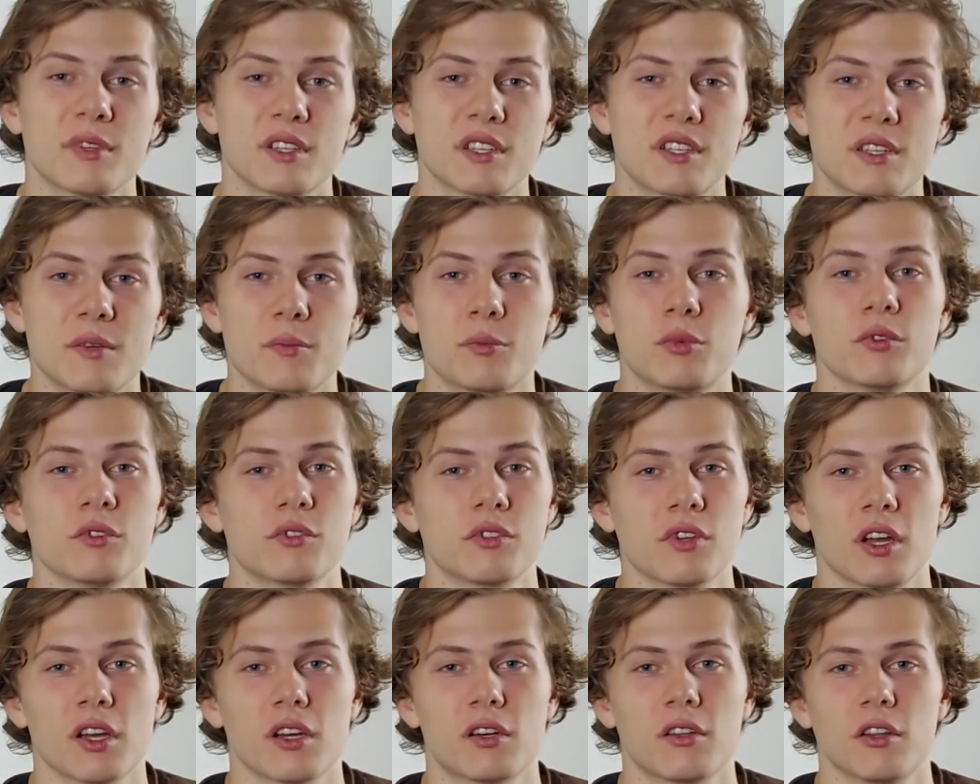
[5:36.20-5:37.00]
of the simple
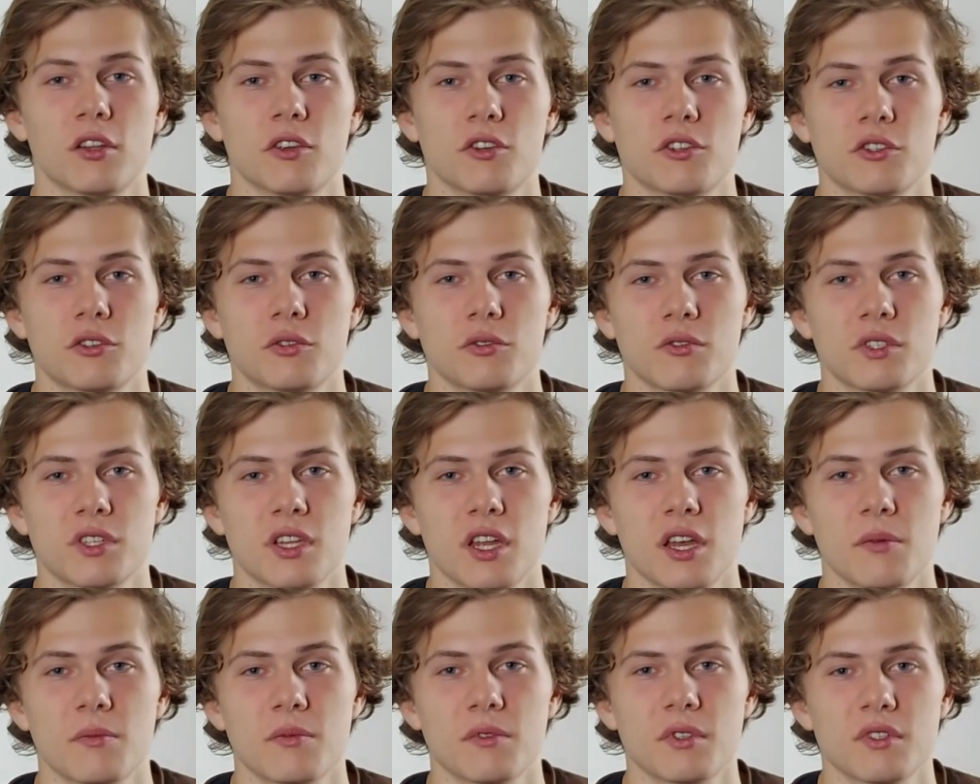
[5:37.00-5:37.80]
psychological
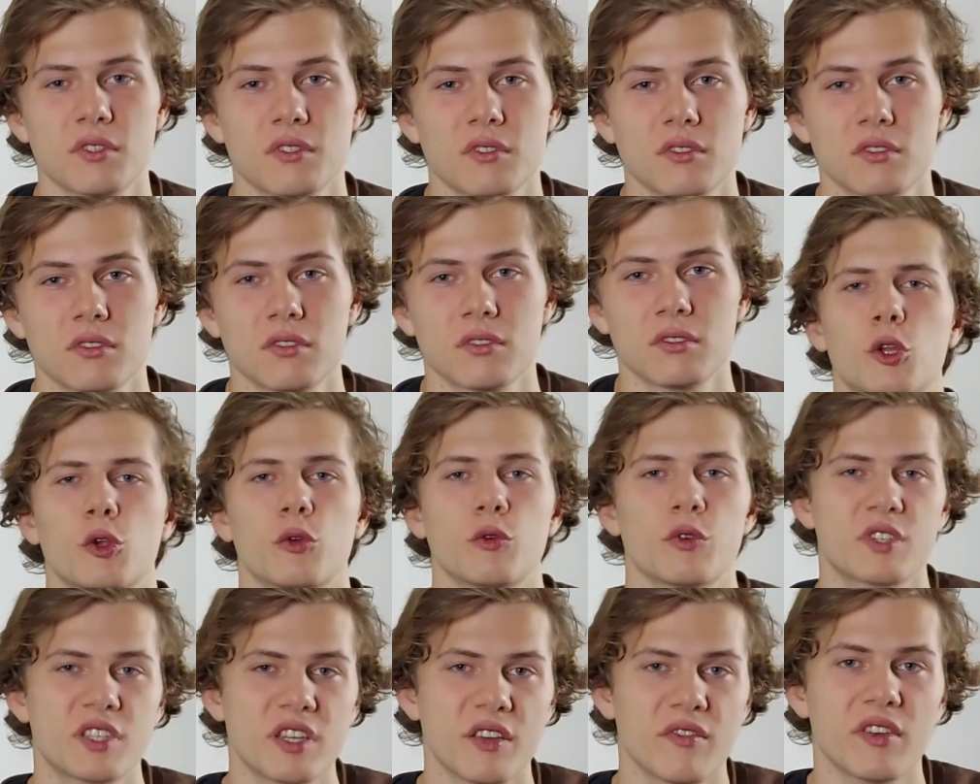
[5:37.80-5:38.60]
steps. You
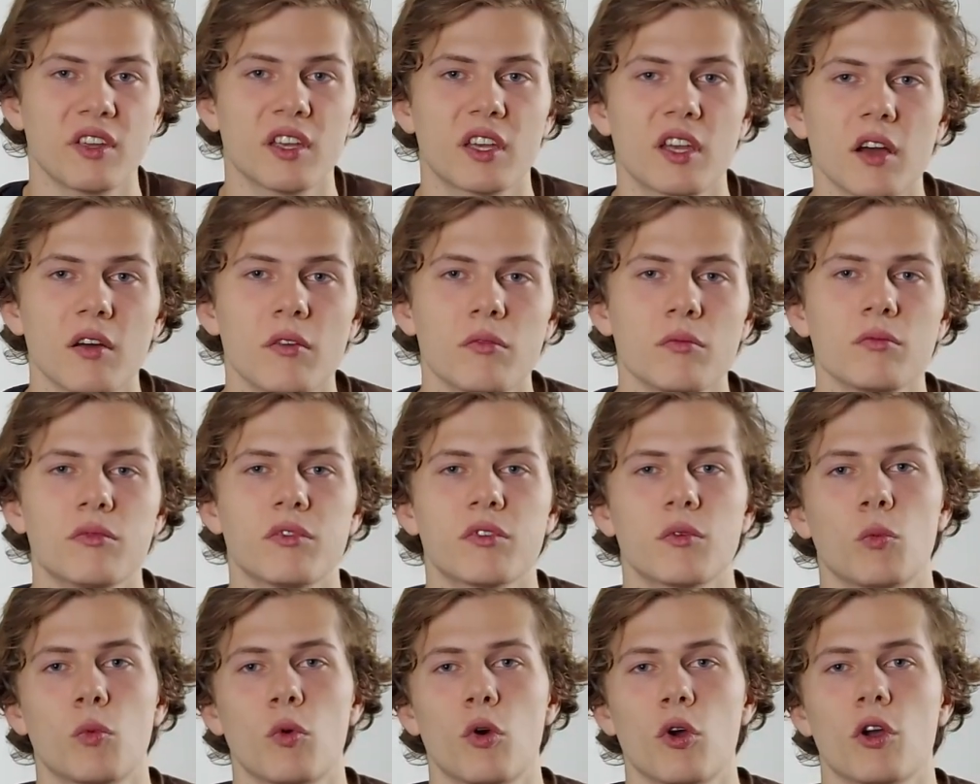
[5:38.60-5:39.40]
receive income
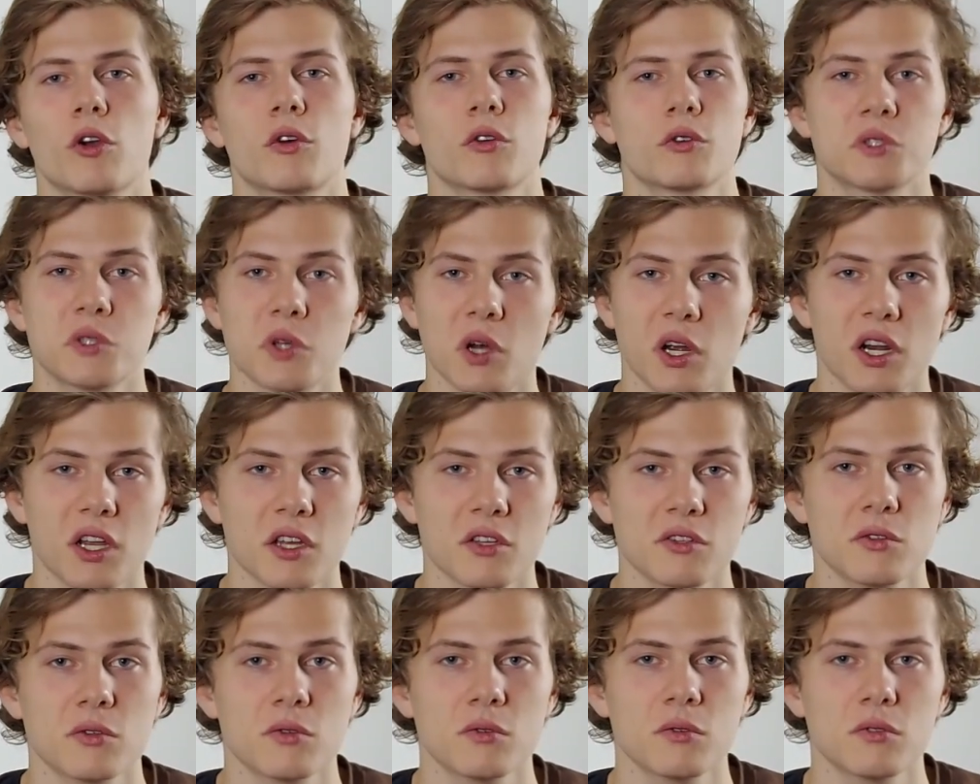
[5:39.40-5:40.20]
from work or side
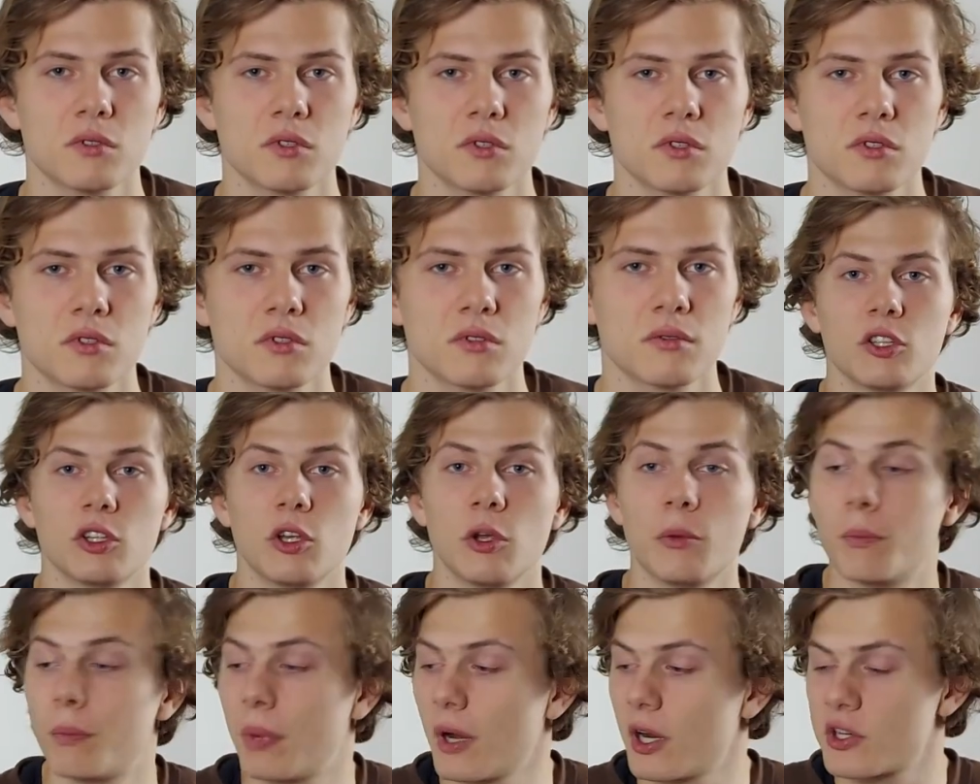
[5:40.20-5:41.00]
hustles.
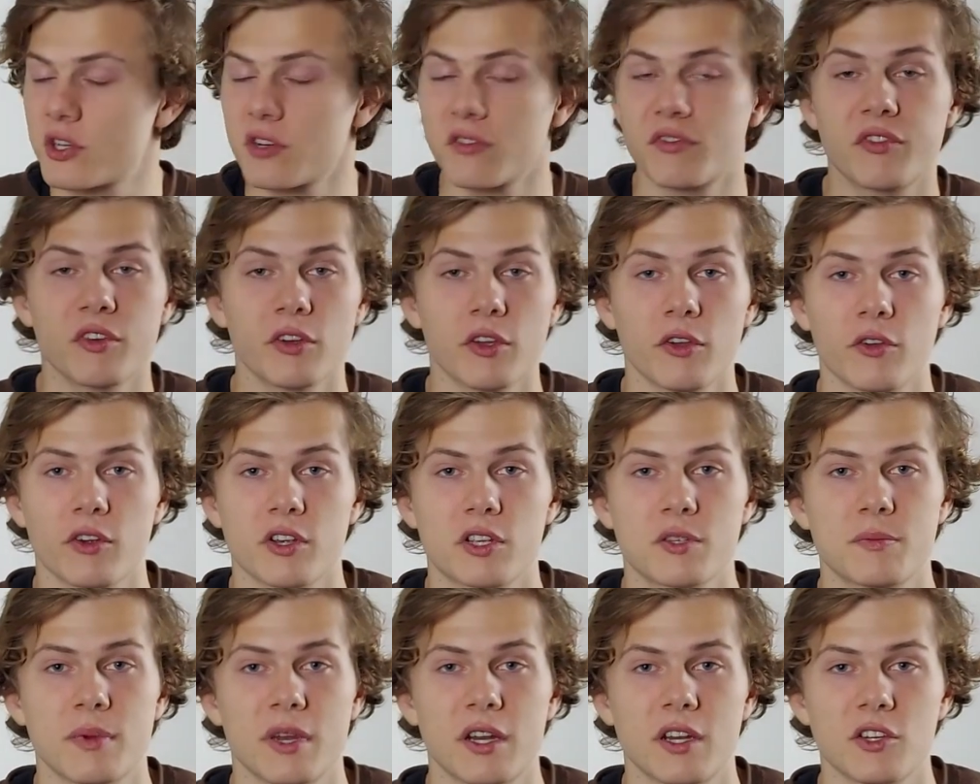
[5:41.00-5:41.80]
You budget for your
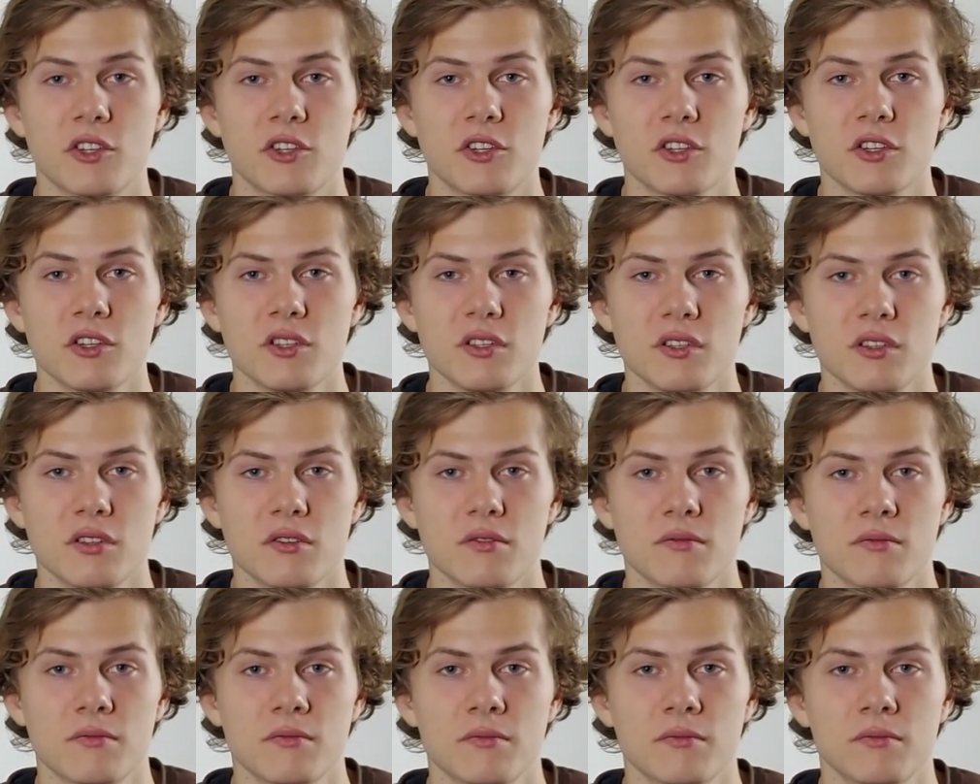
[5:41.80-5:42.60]

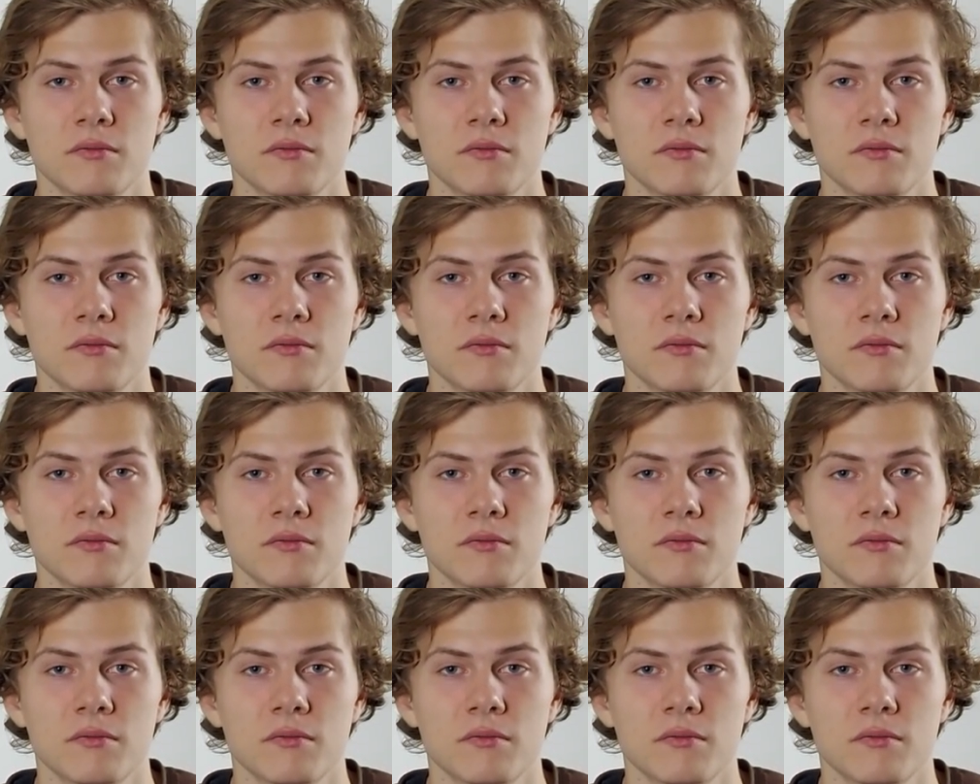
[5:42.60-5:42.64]
expenditures.